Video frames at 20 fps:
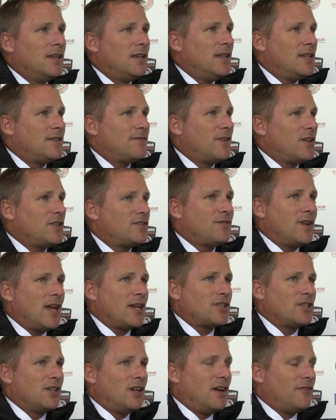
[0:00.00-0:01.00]
His first
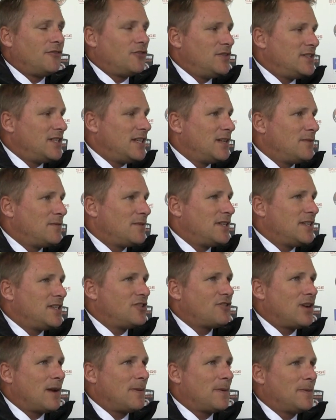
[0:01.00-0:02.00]
reaction after he did it was he'd
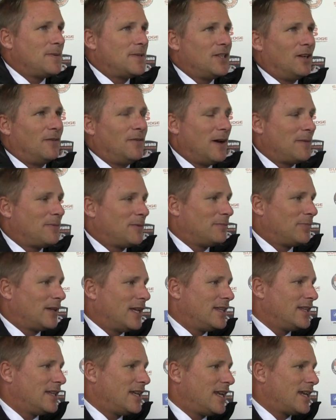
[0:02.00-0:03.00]
strap himself up and
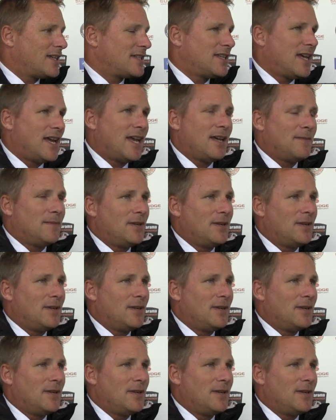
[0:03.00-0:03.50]
play the next day.